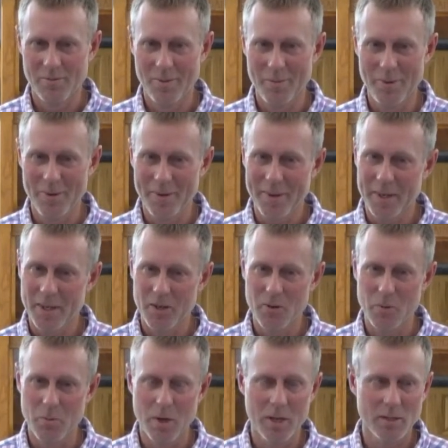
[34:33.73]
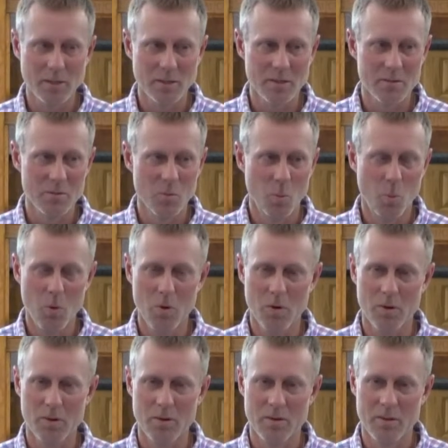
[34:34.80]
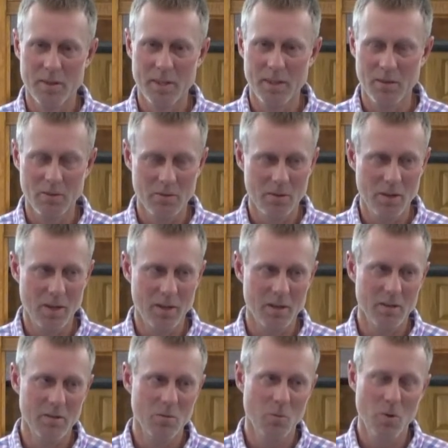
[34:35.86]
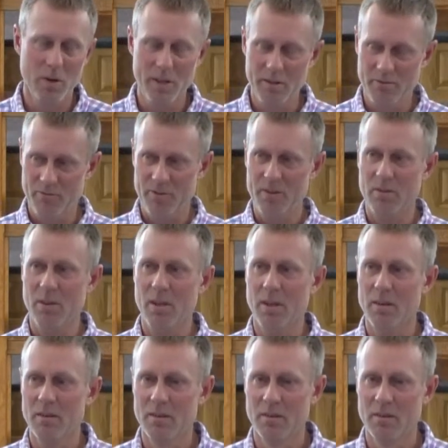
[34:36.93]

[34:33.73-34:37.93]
I mean, can you imagine what that looked like, what he felt like?